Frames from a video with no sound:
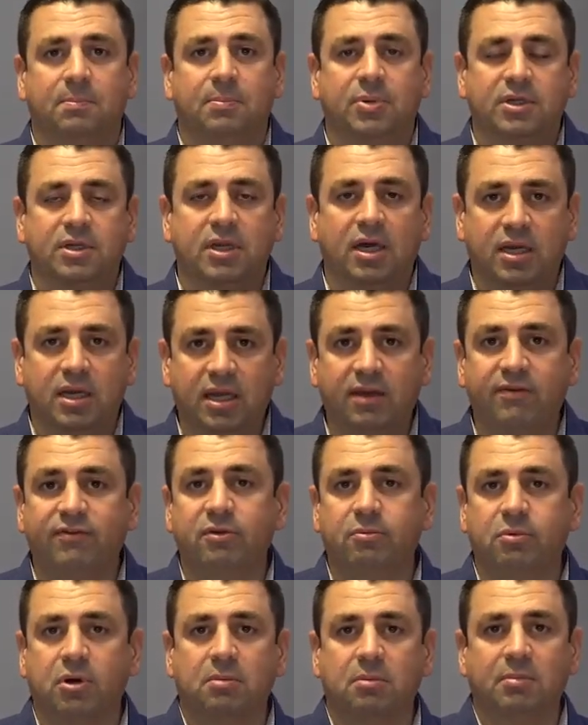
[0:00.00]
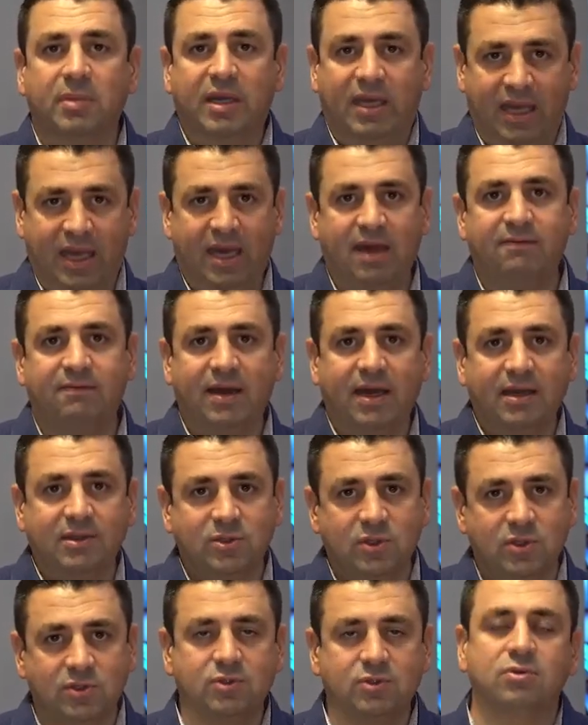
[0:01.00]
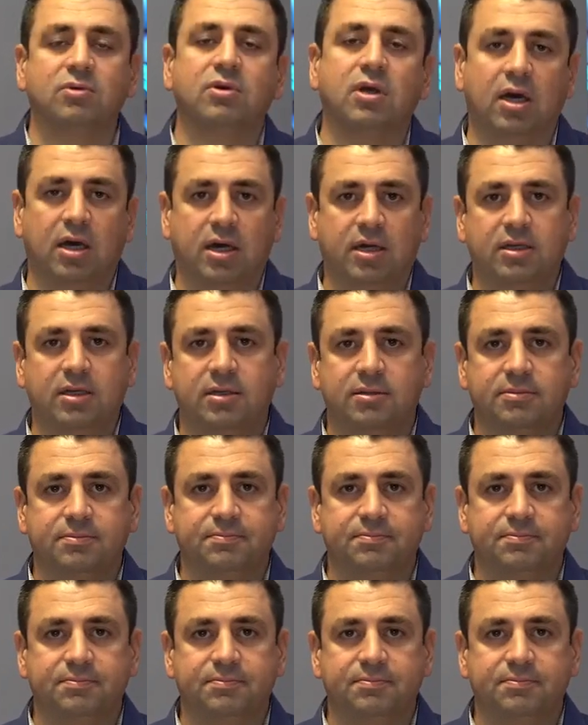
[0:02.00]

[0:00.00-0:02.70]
but not everyone may have access to God.